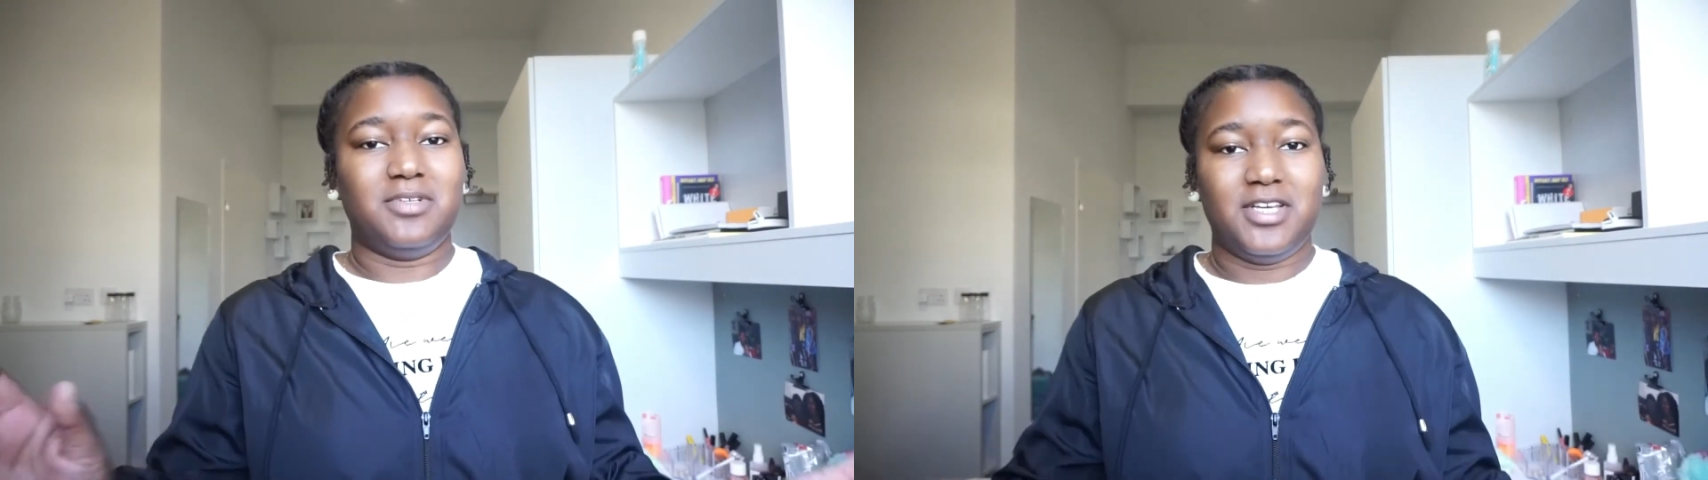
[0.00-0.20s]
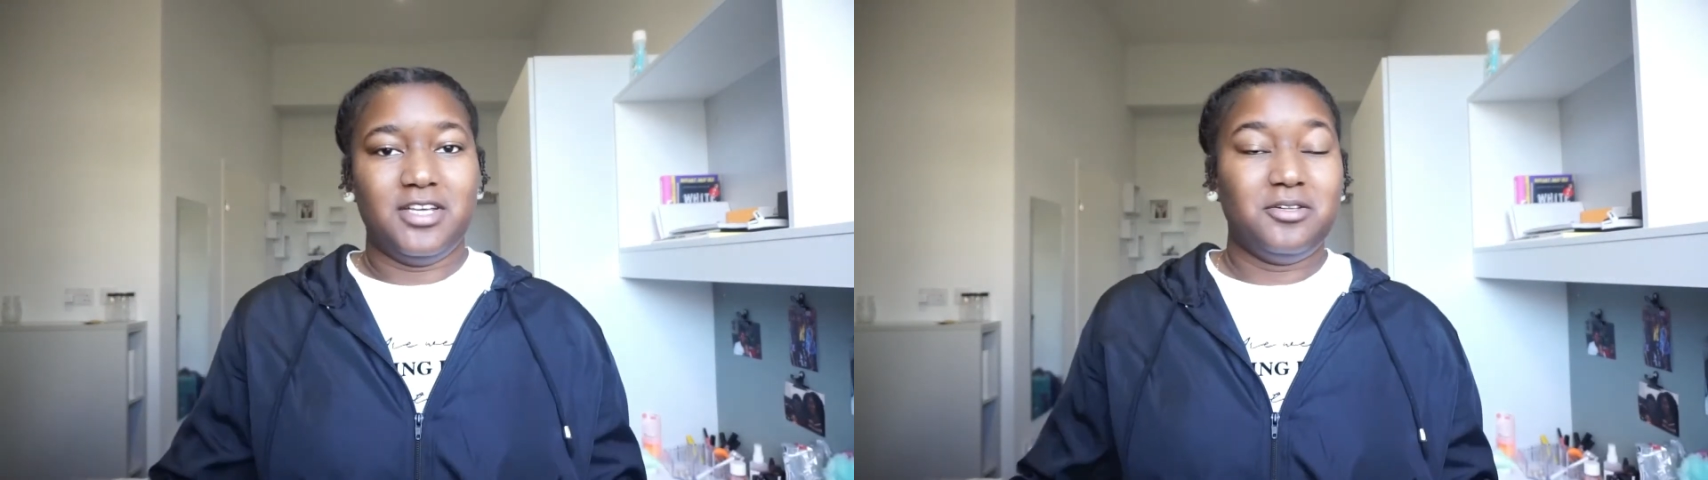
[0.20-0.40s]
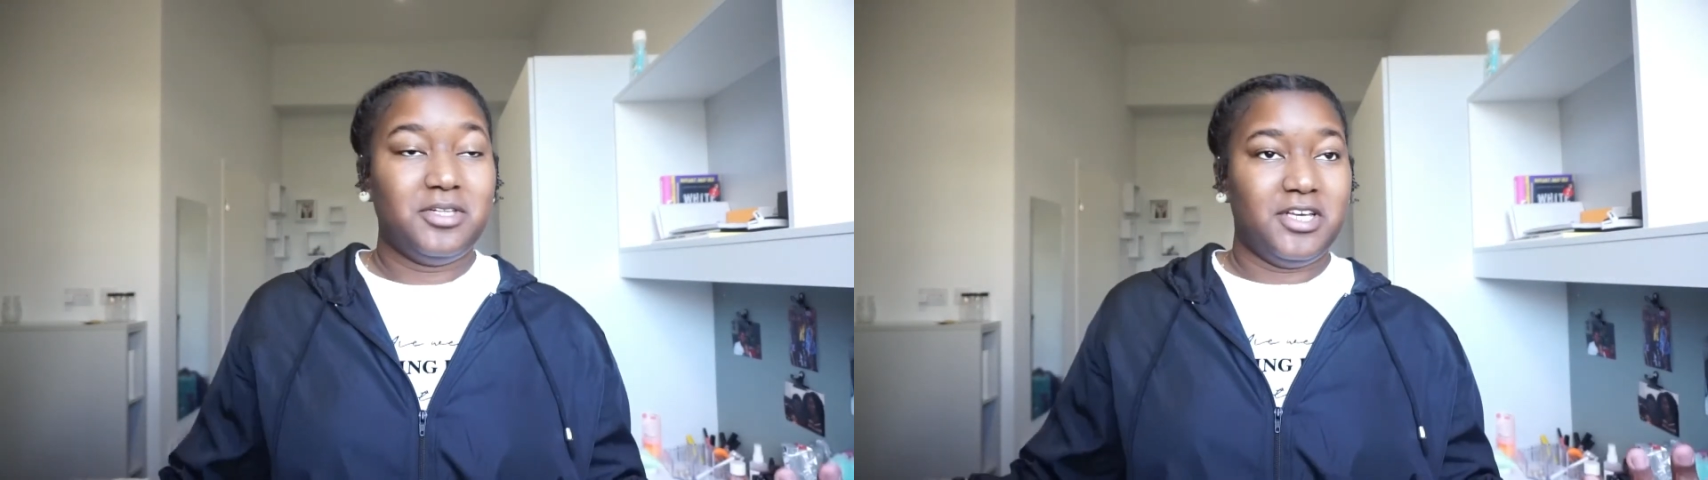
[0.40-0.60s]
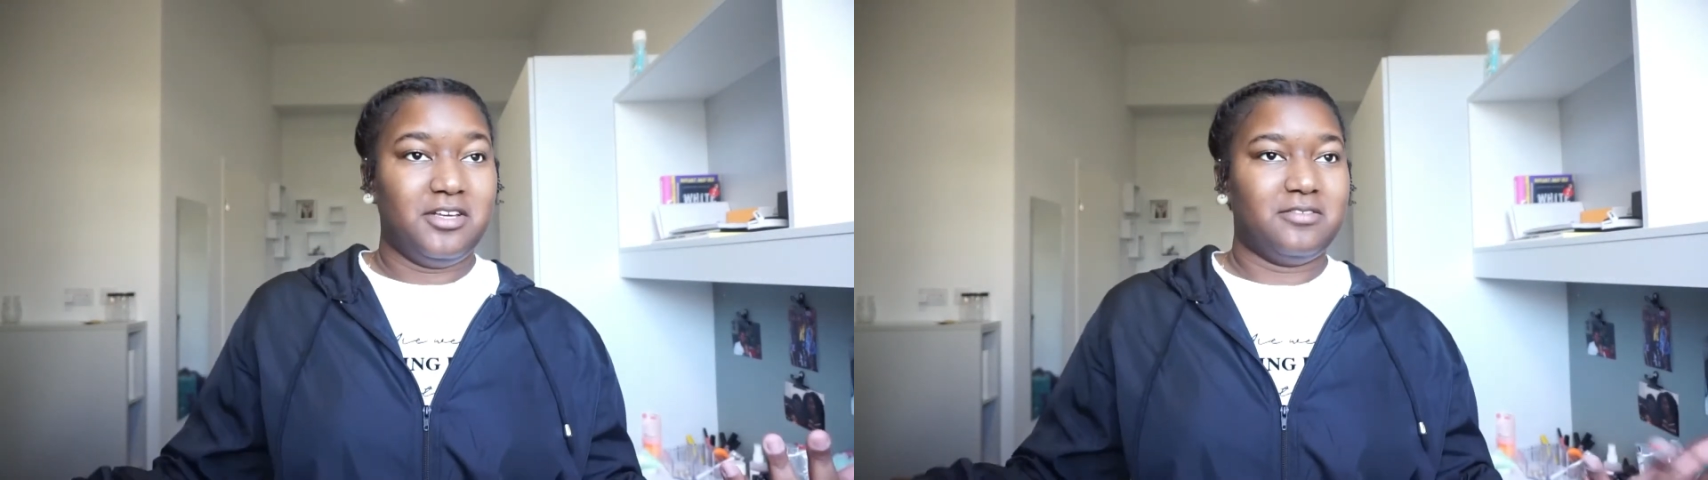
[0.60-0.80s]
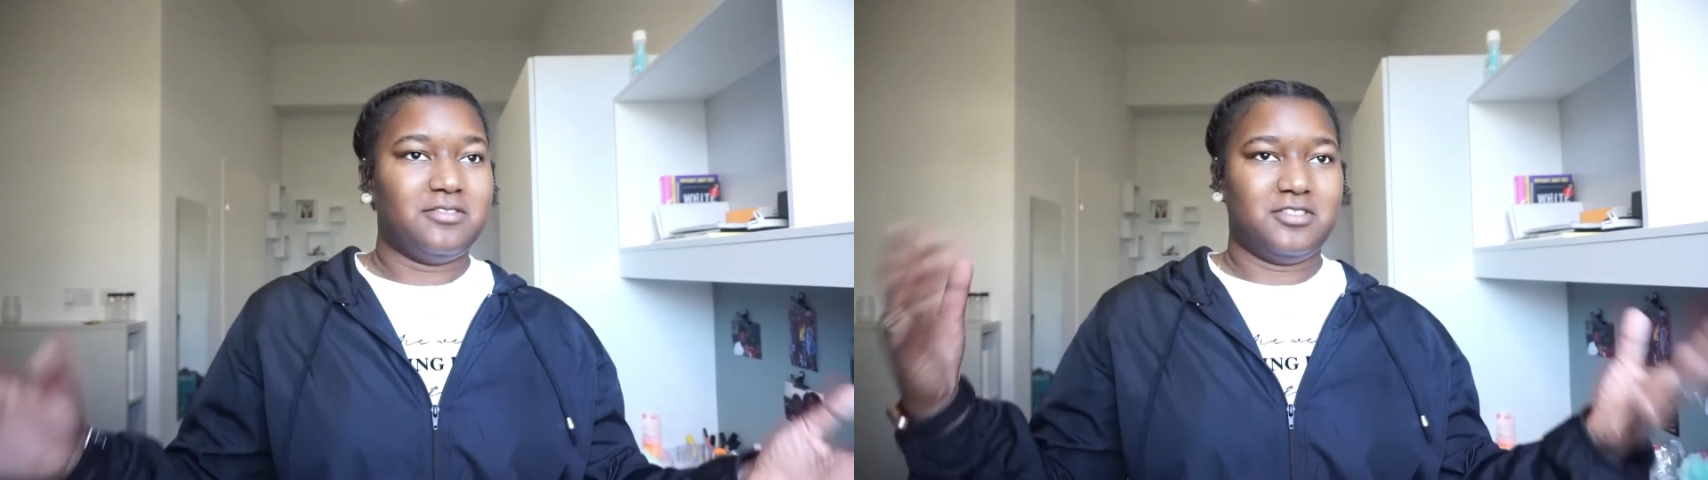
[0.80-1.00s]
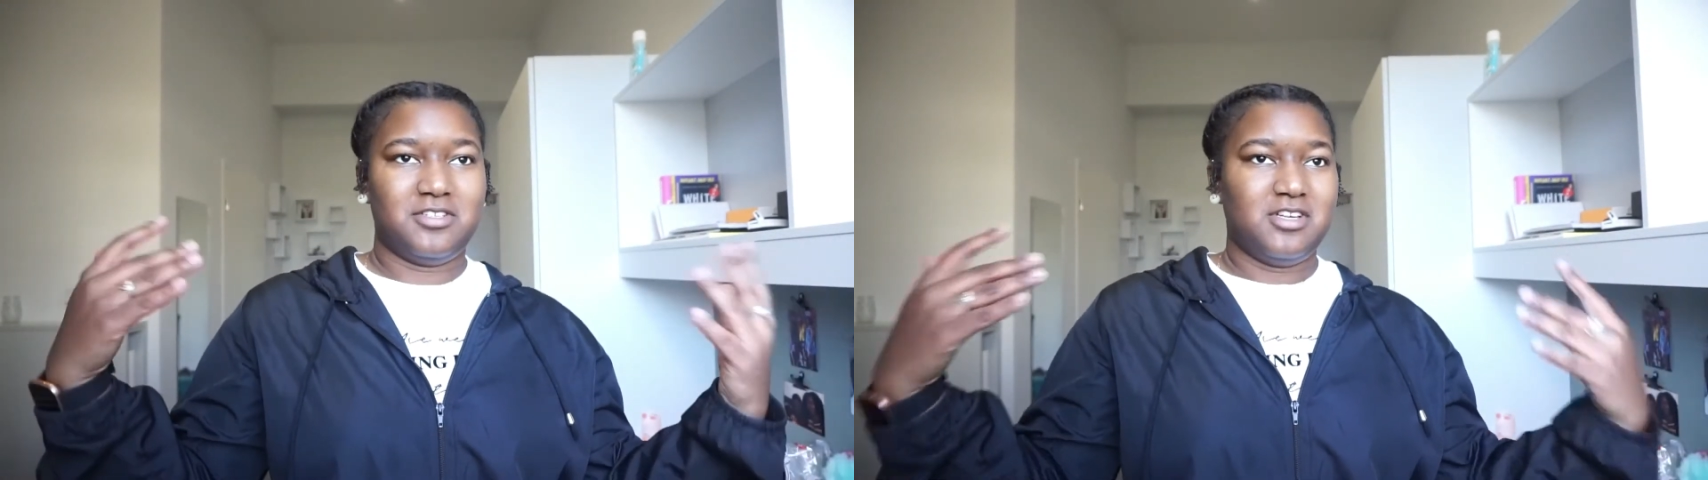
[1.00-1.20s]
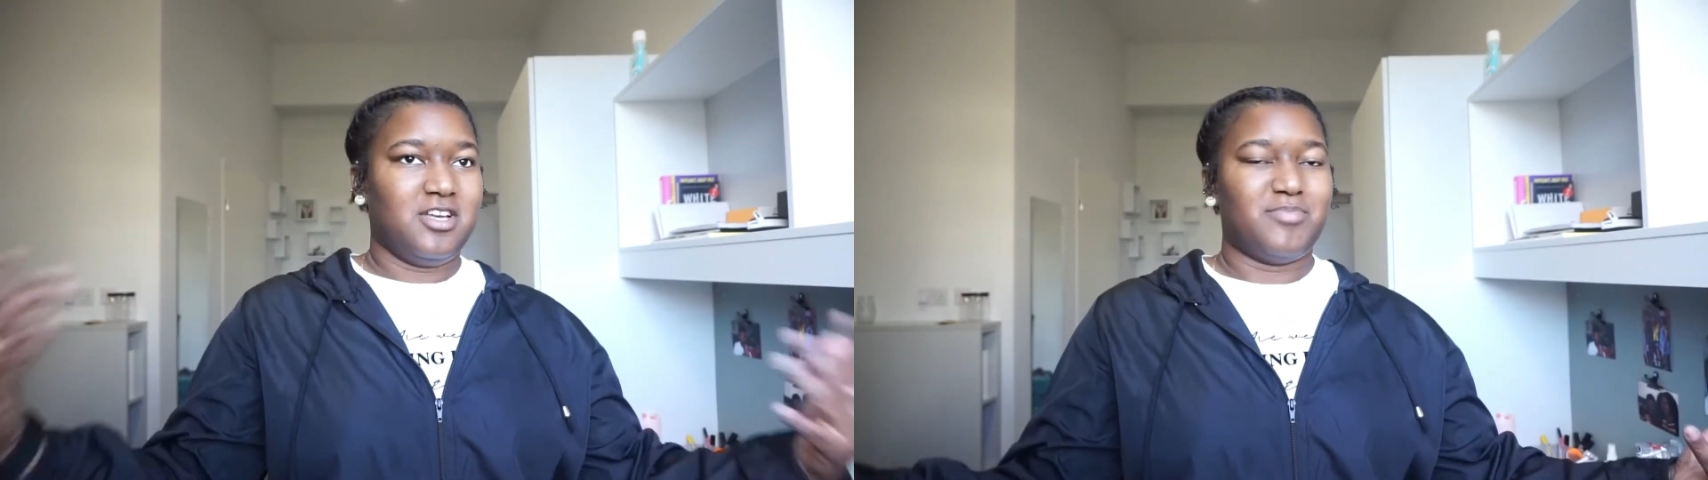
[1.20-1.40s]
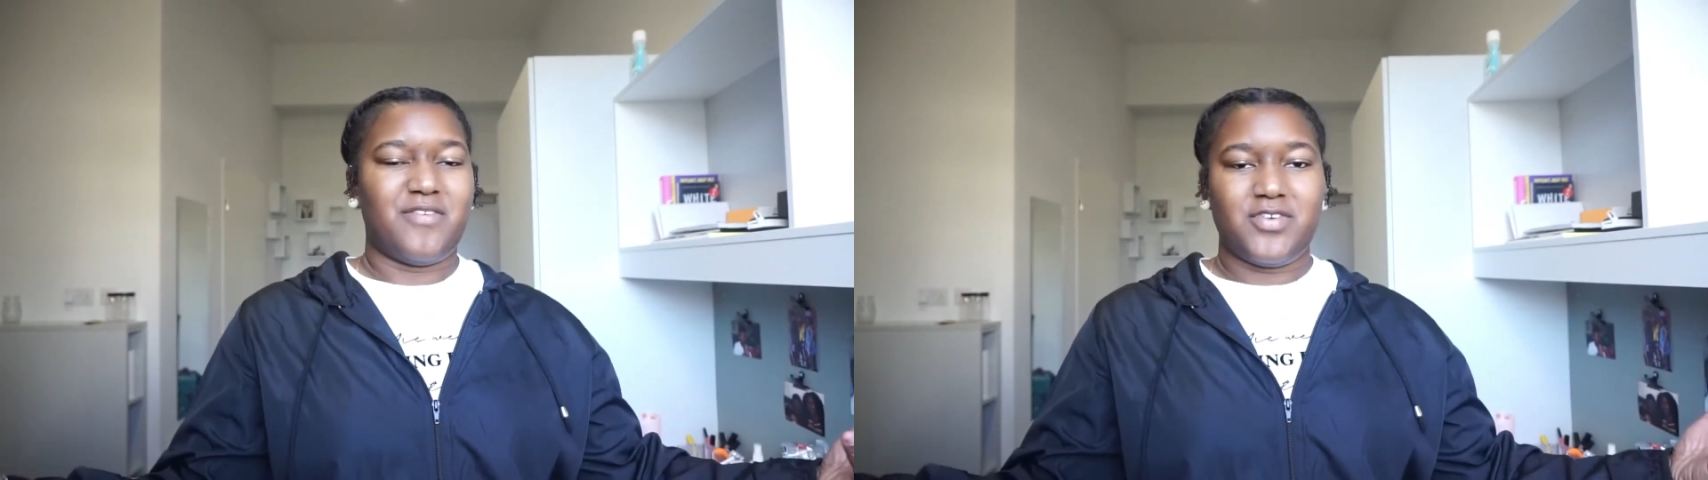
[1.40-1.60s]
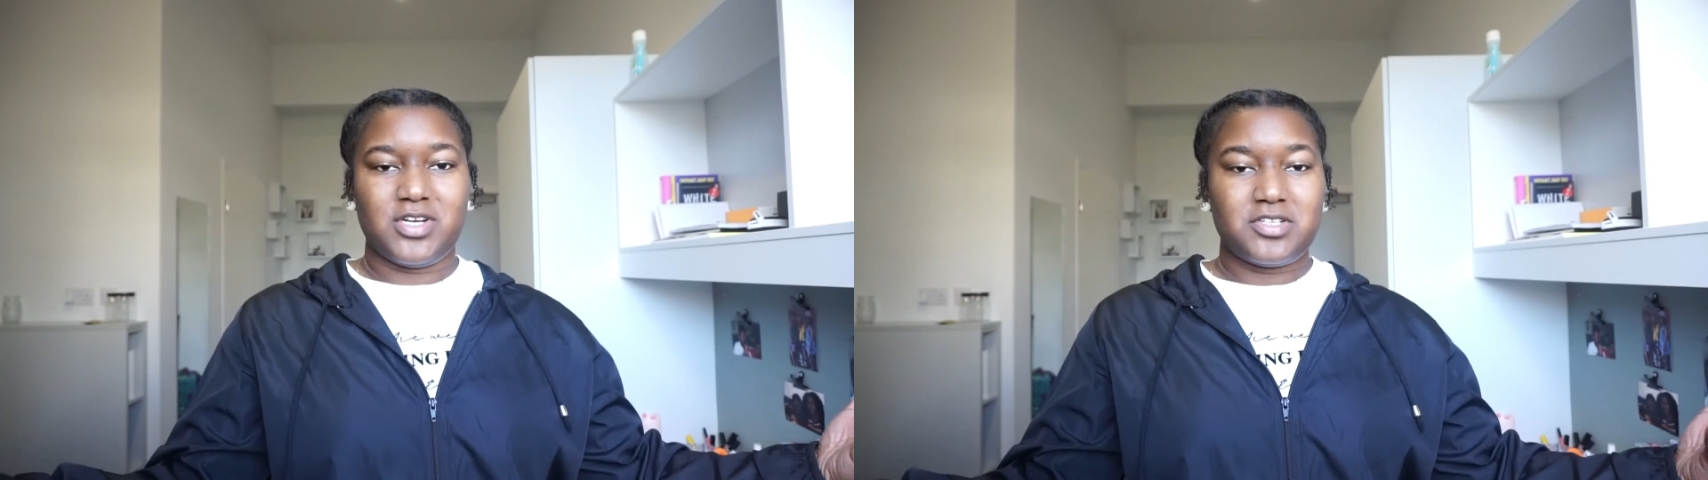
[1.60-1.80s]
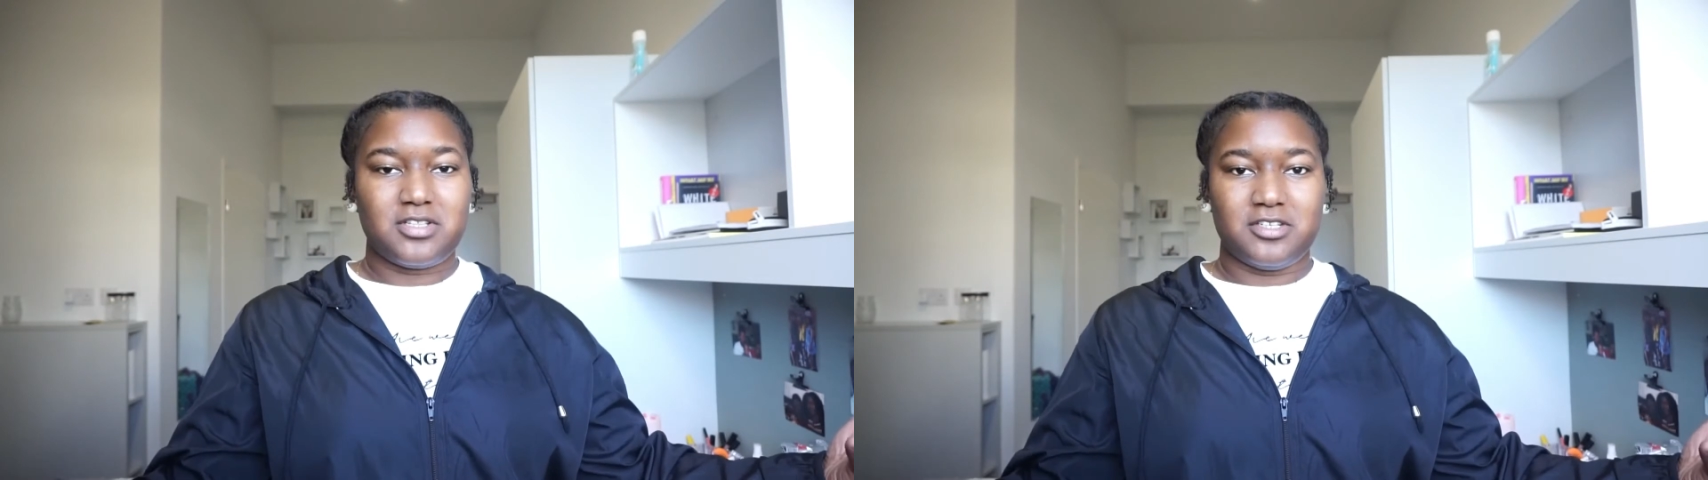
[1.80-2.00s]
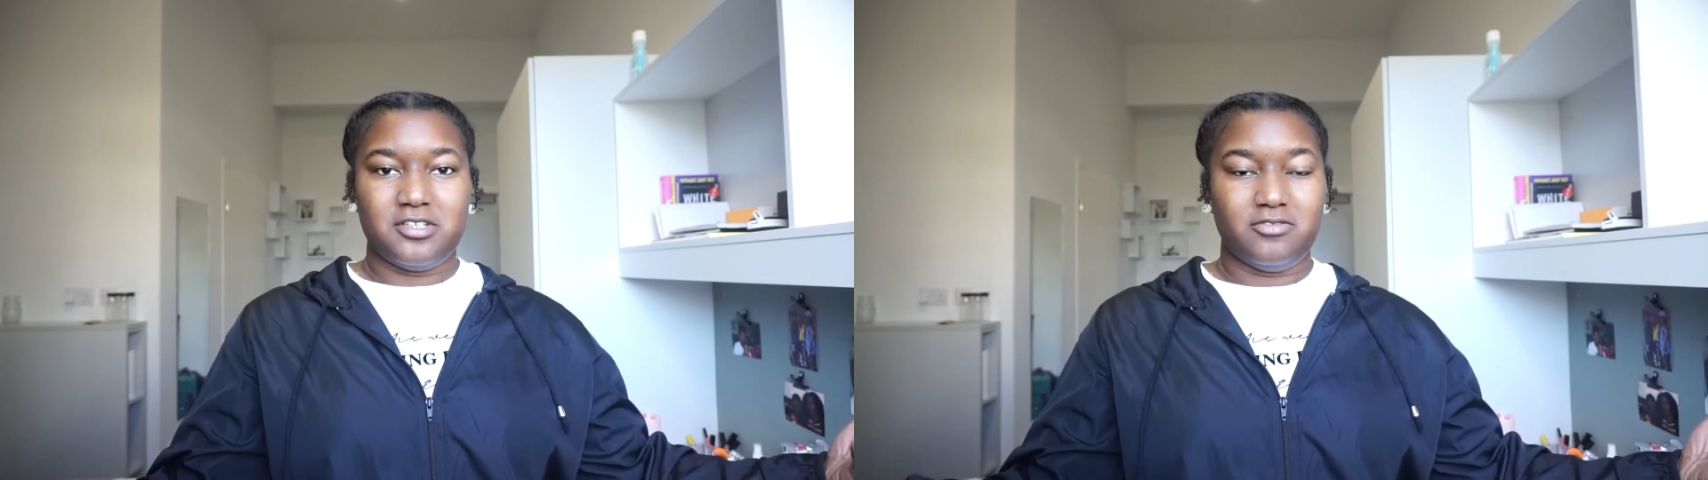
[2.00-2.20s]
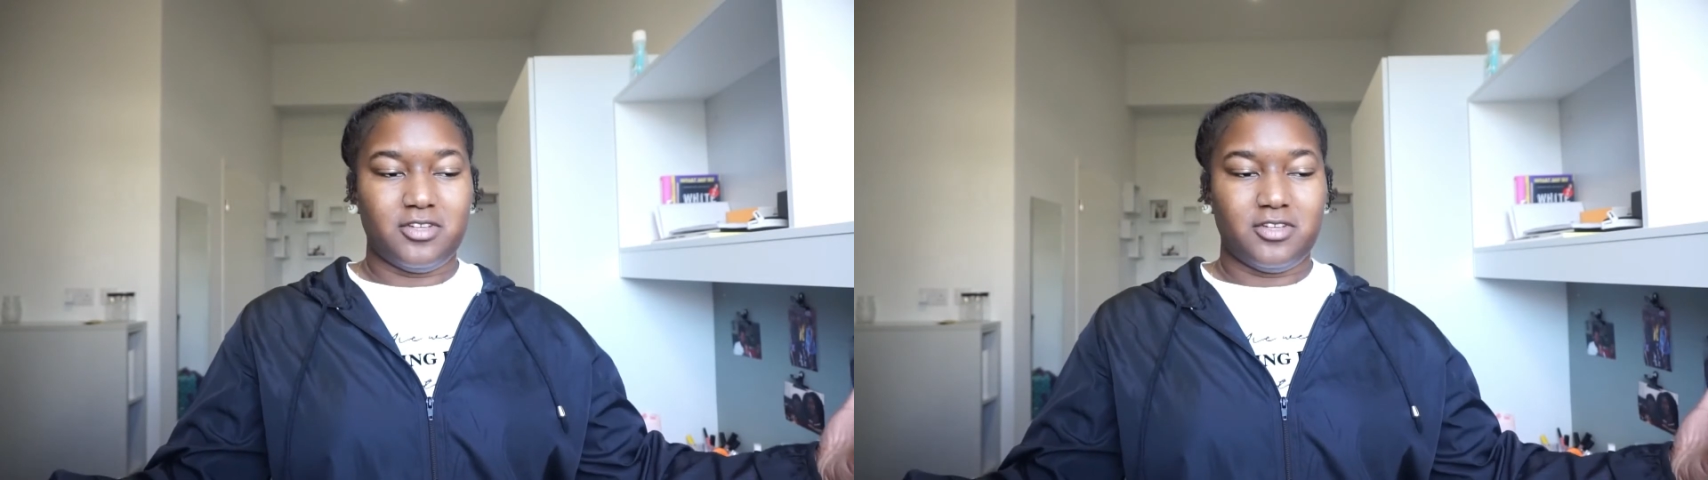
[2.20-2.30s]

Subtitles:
Italy, my first love,